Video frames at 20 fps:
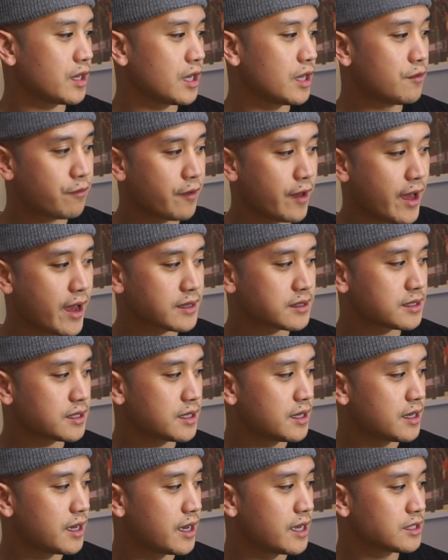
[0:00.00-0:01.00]
In fact,
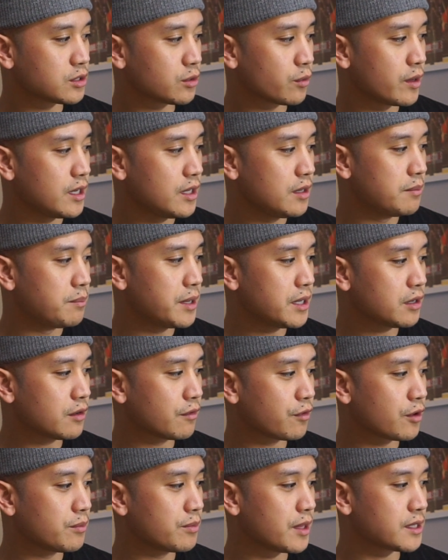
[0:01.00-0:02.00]
it's already been
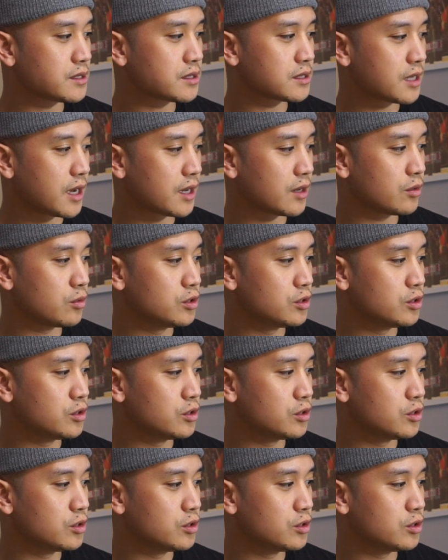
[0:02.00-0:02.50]
confirmed that Scott,